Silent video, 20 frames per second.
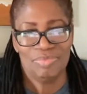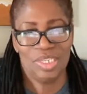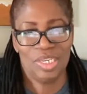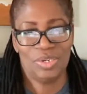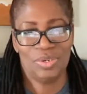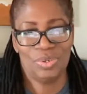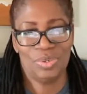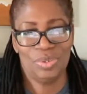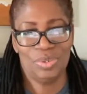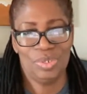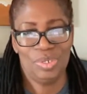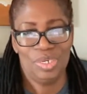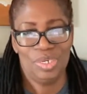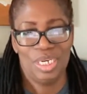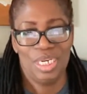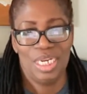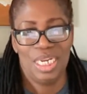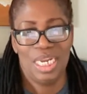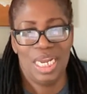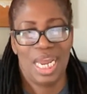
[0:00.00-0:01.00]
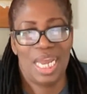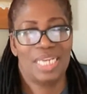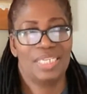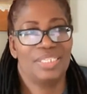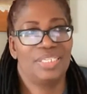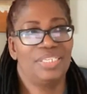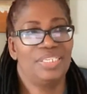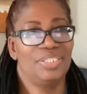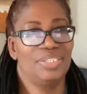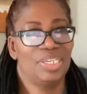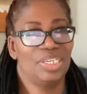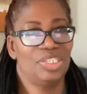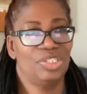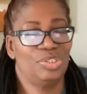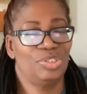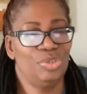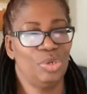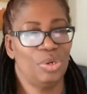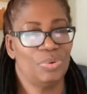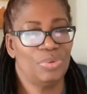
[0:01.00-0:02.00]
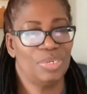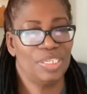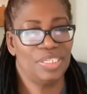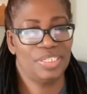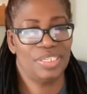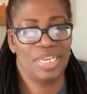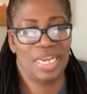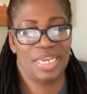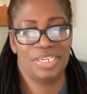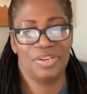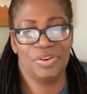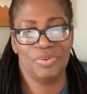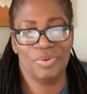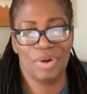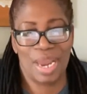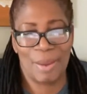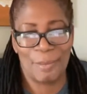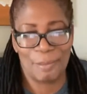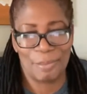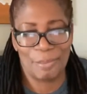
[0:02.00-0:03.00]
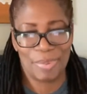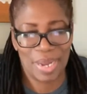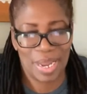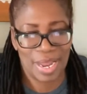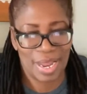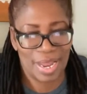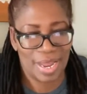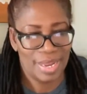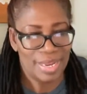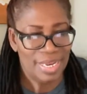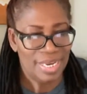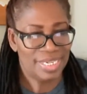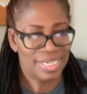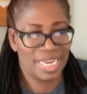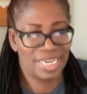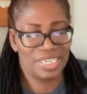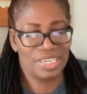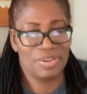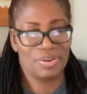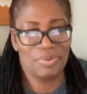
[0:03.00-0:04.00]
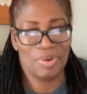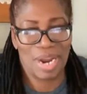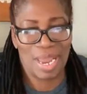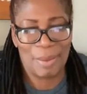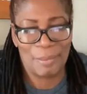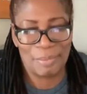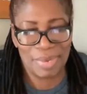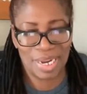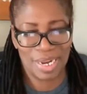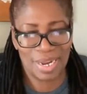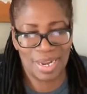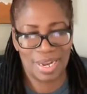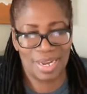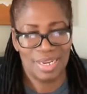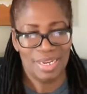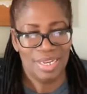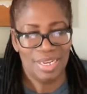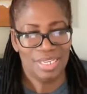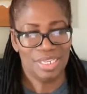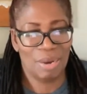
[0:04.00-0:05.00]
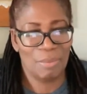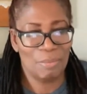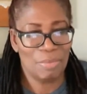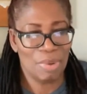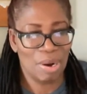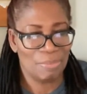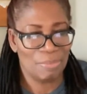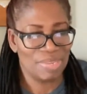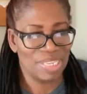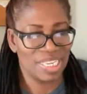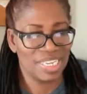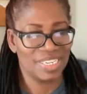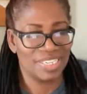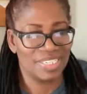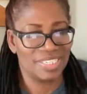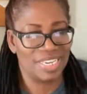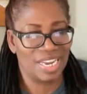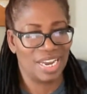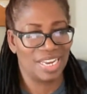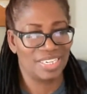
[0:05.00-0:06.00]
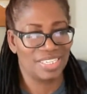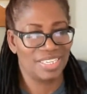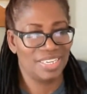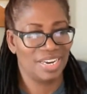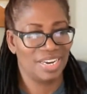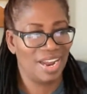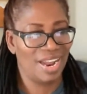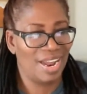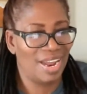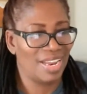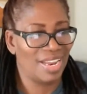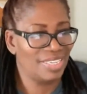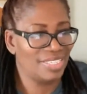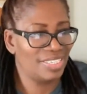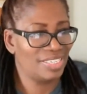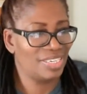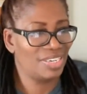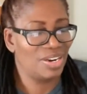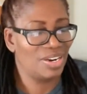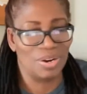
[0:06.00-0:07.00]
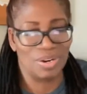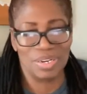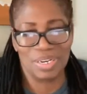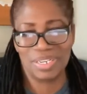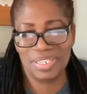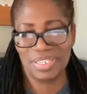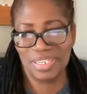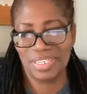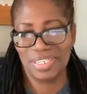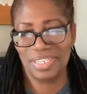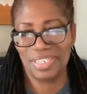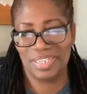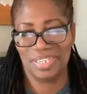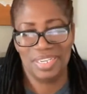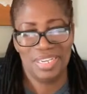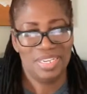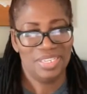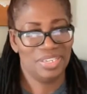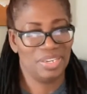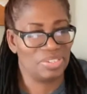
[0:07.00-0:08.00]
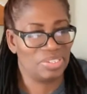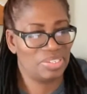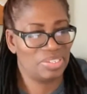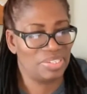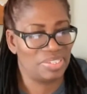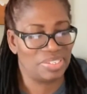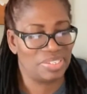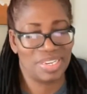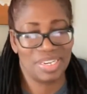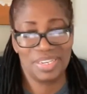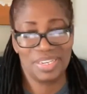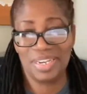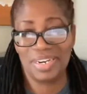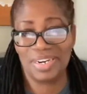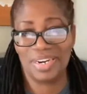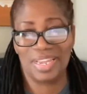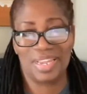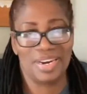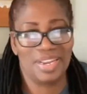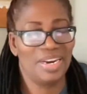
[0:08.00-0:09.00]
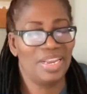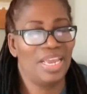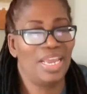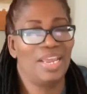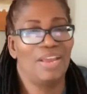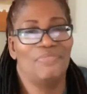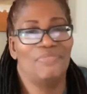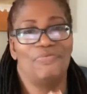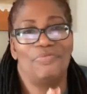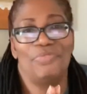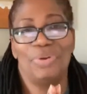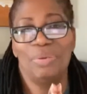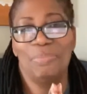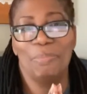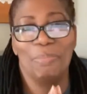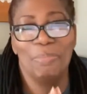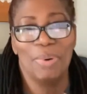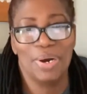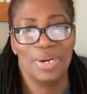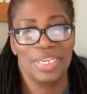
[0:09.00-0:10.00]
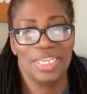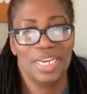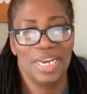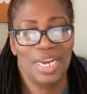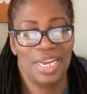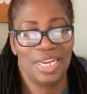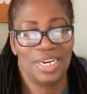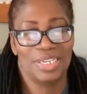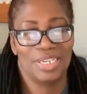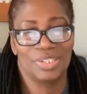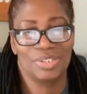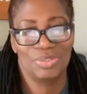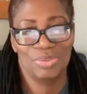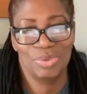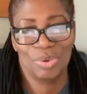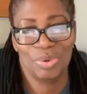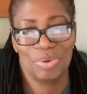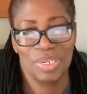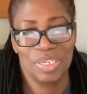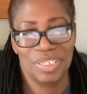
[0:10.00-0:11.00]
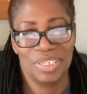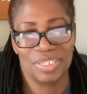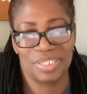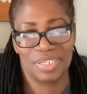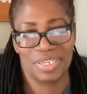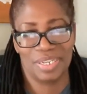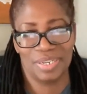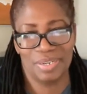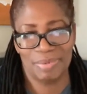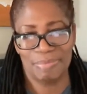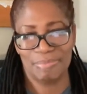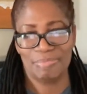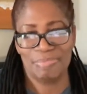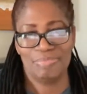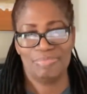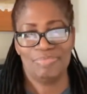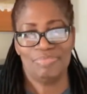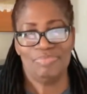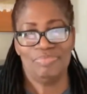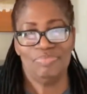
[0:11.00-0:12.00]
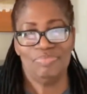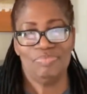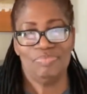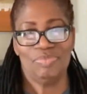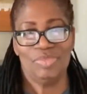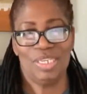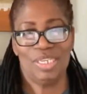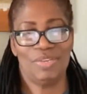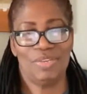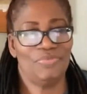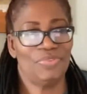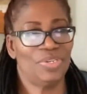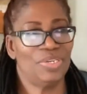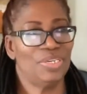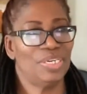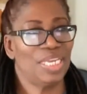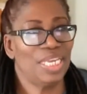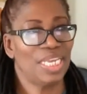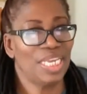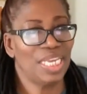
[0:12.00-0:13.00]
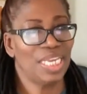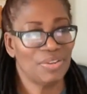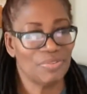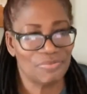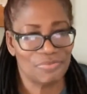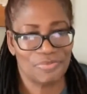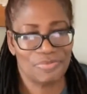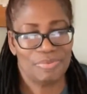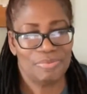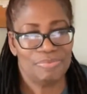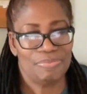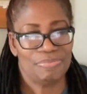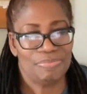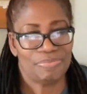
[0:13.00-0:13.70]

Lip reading: you know. And these are the stories that the grandpa, that the grandma, your mommy, your daddy, your aunt, your uncle, your sister, your nan, and everybody had a story to tell. Even if